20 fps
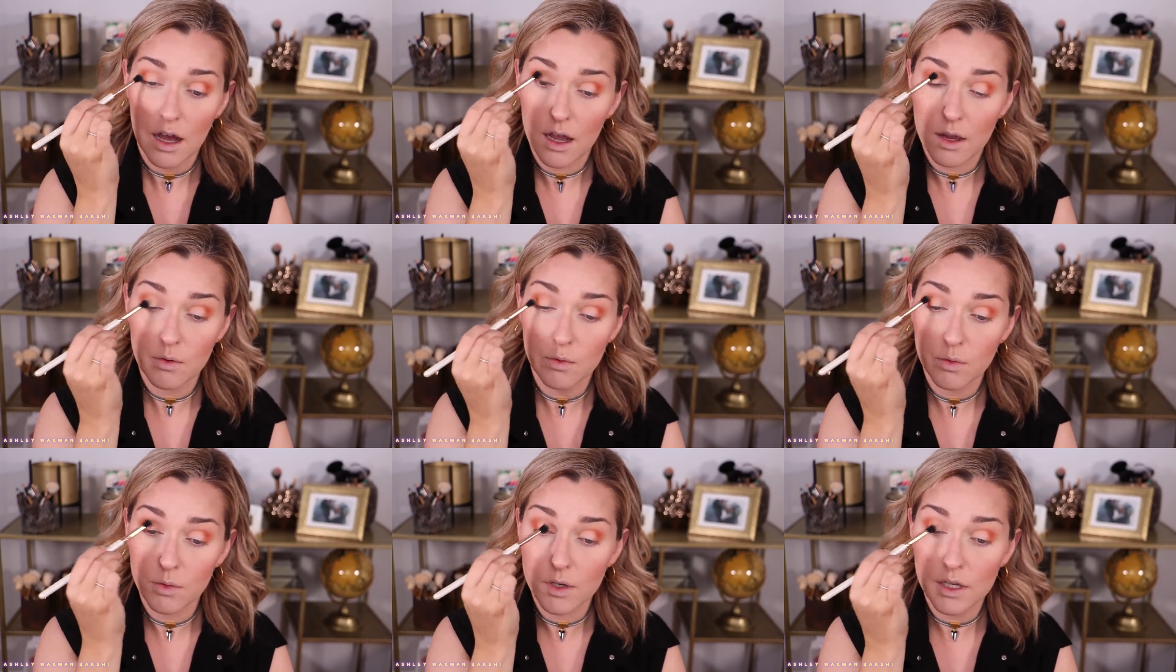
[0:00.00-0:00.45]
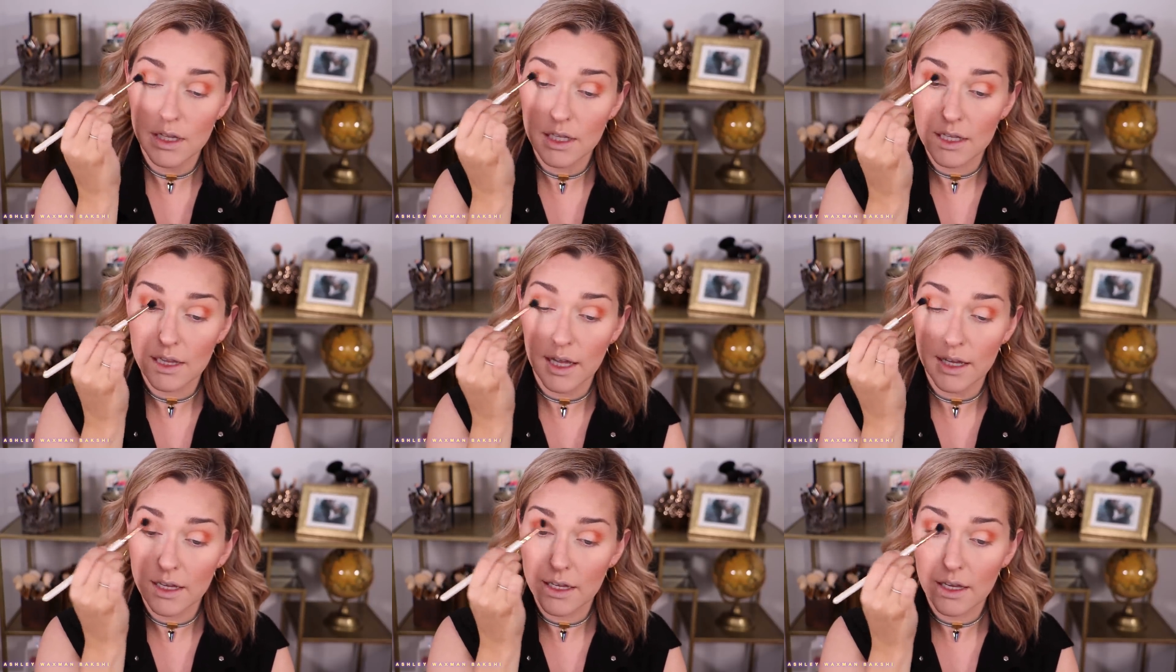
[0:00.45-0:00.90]
I
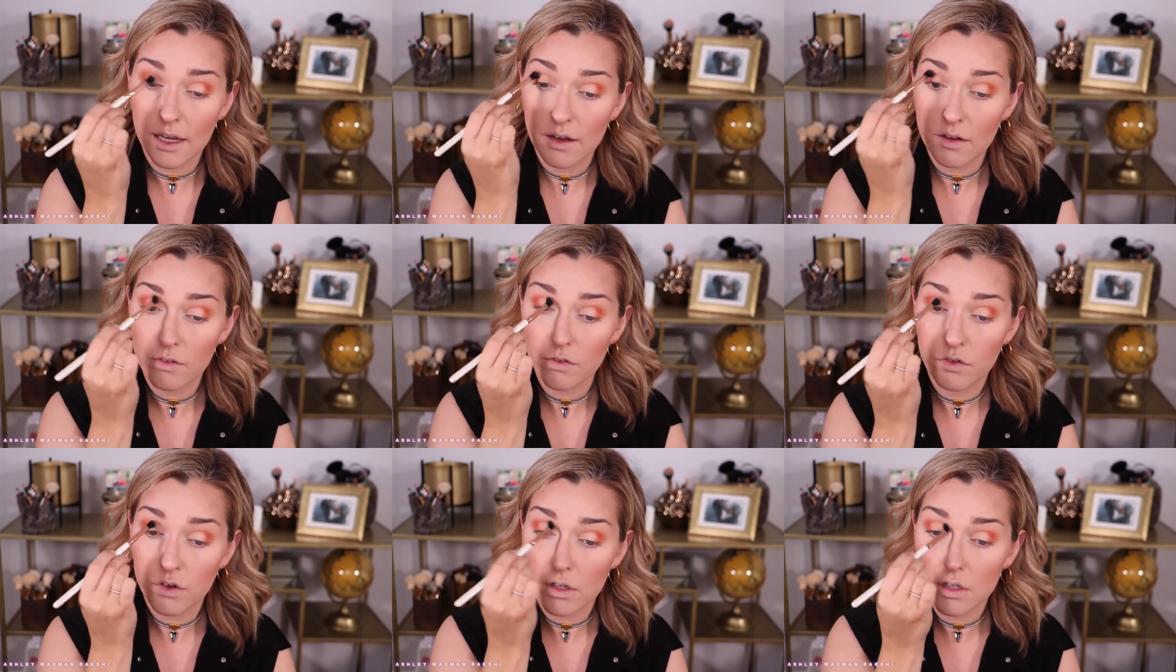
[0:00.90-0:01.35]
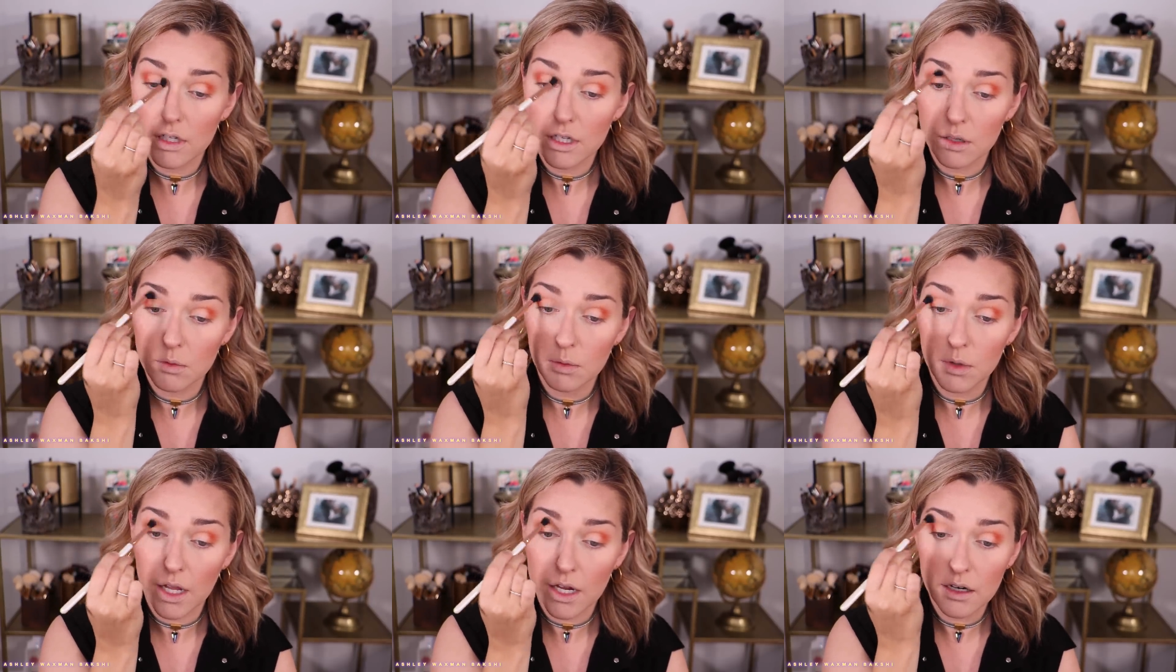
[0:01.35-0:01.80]
really like it for
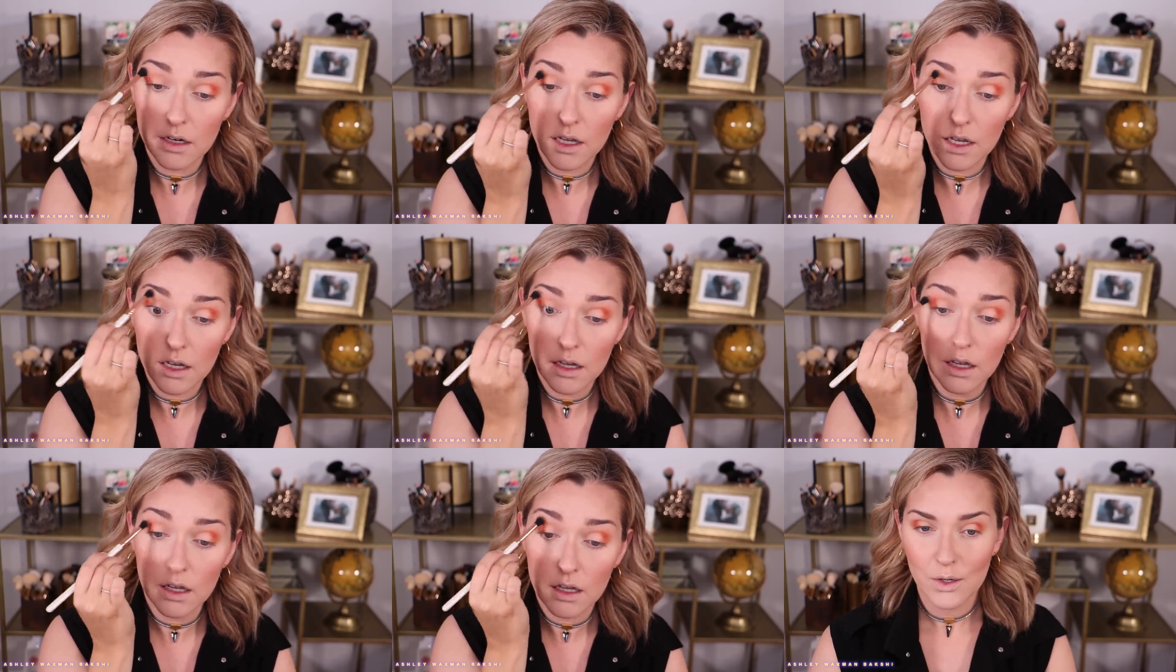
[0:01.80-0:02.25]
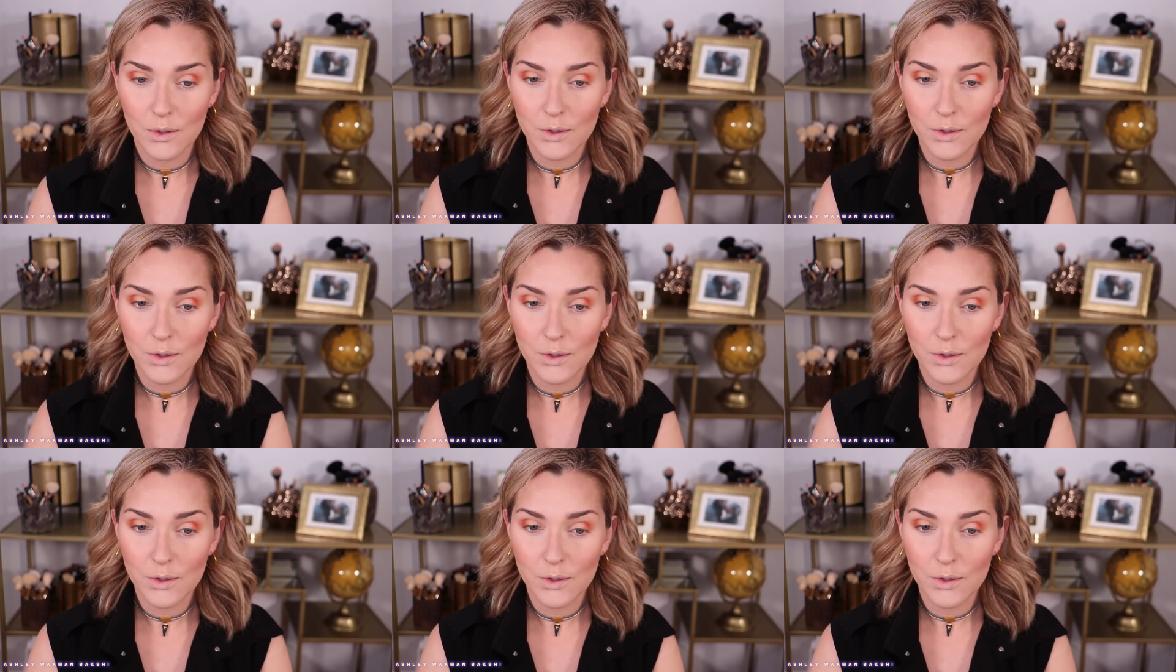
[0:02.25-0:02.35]
clean blending.